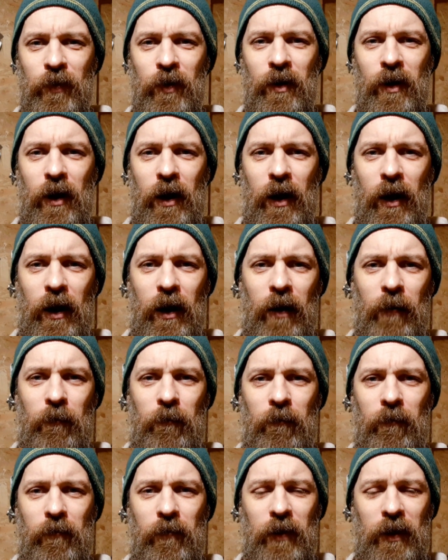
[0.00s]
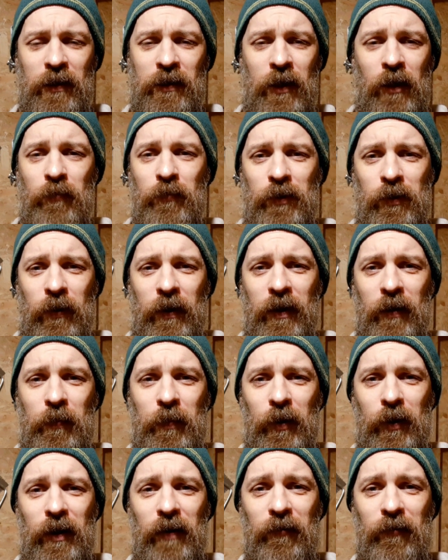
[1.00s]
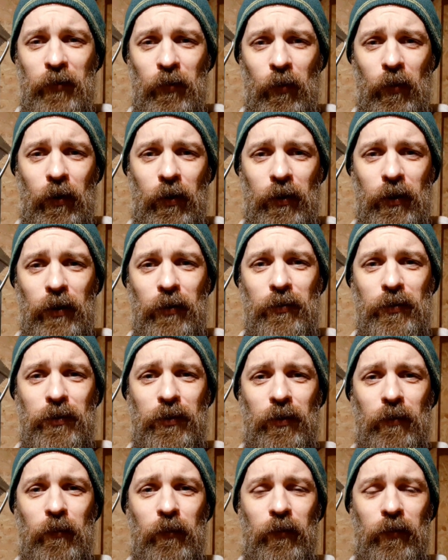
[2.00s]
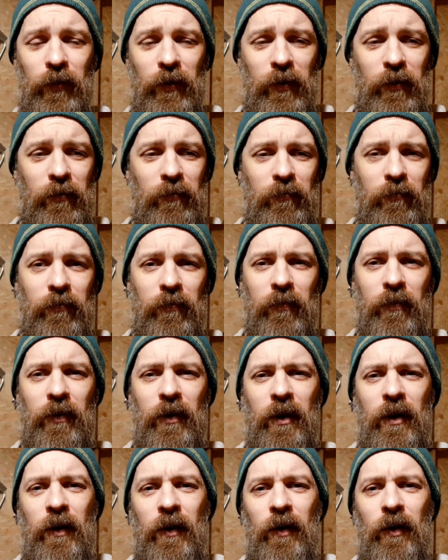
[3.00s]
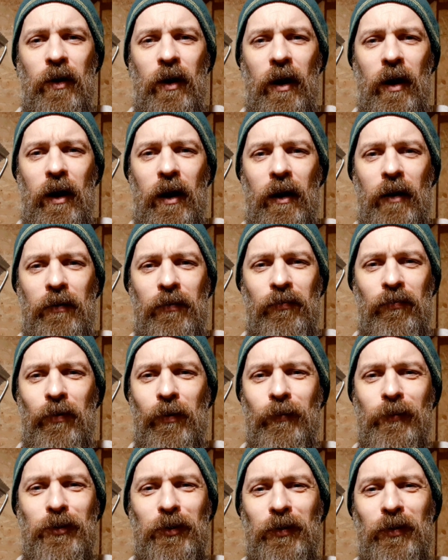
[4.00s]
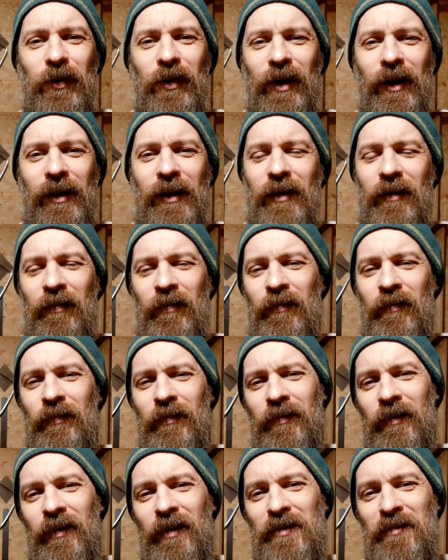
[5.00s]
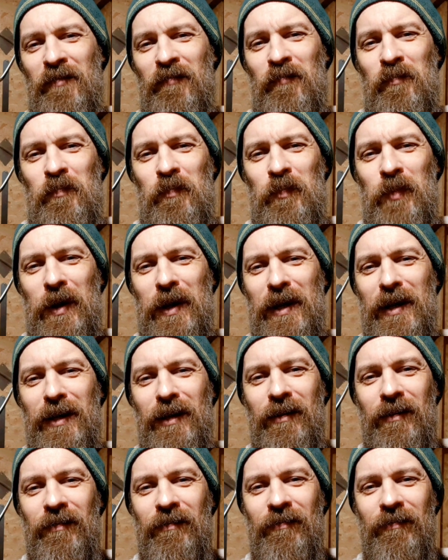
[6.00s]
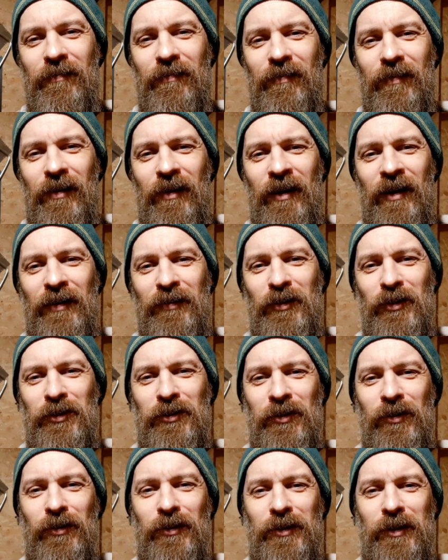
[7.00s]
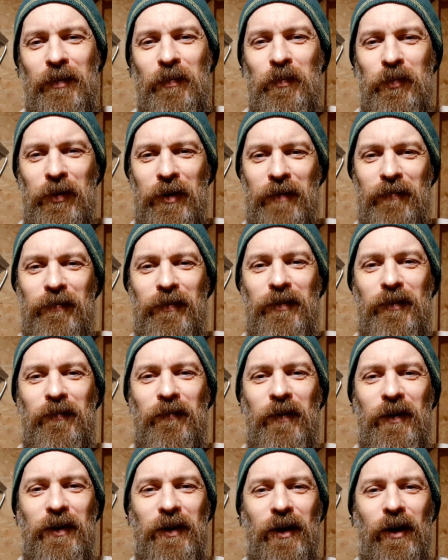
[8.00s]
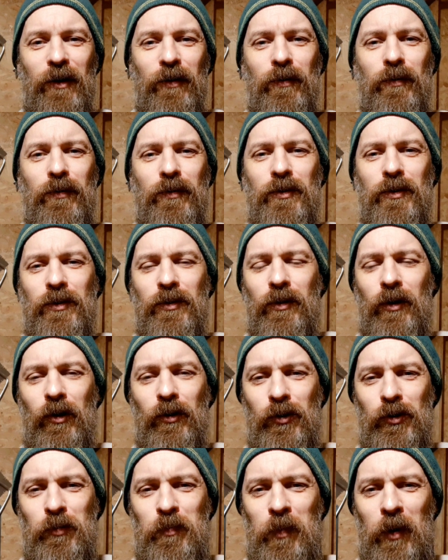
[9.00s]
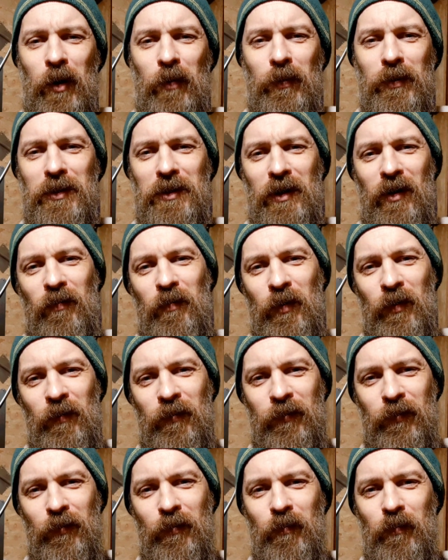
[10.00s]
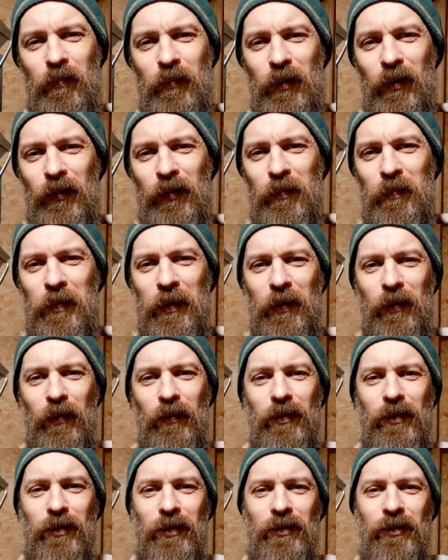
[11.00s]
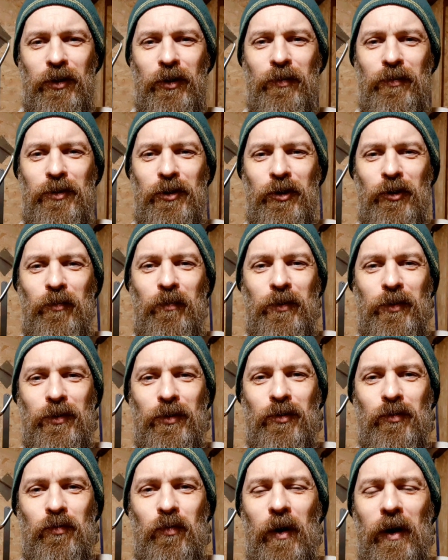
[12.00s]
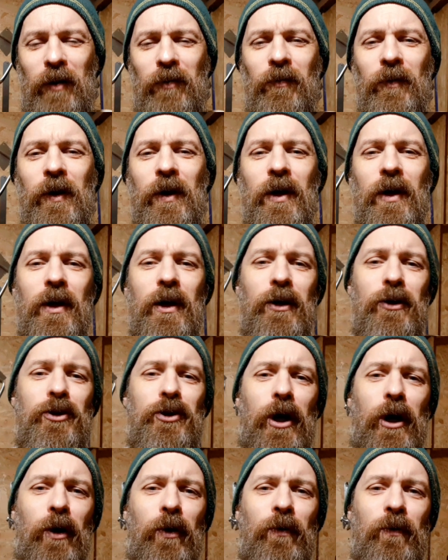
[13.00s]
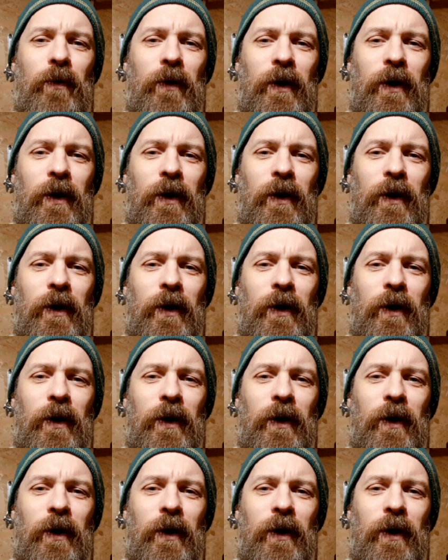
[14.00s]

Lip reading: it's open to anybody. If you want to do something, the rules have been discussed in previous videos, not just by myself, but from other builders, YouTubers as well. So